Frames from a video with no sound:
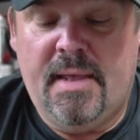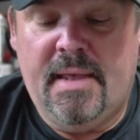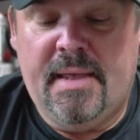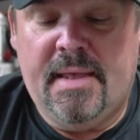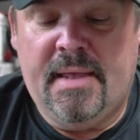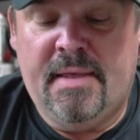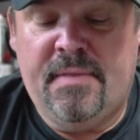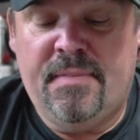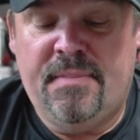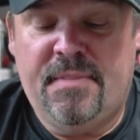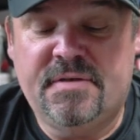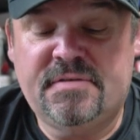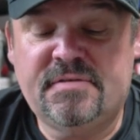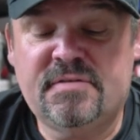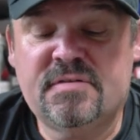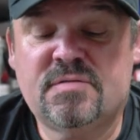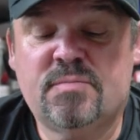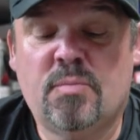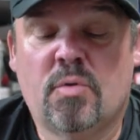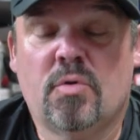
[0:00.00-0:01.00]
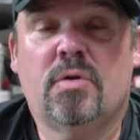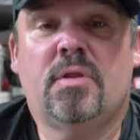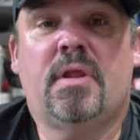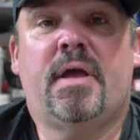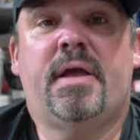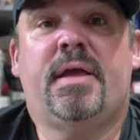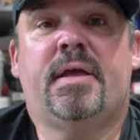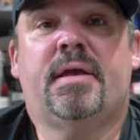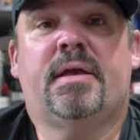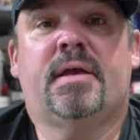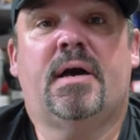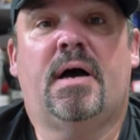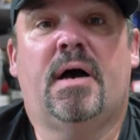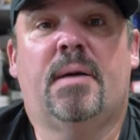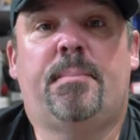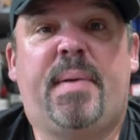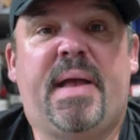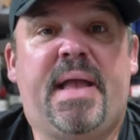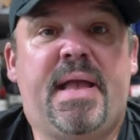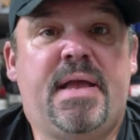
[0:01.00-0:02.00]
And this is more like
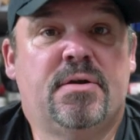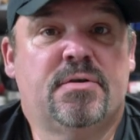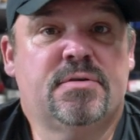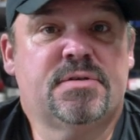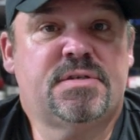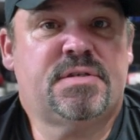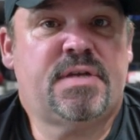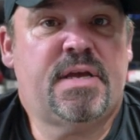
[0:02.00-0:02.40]
a painter's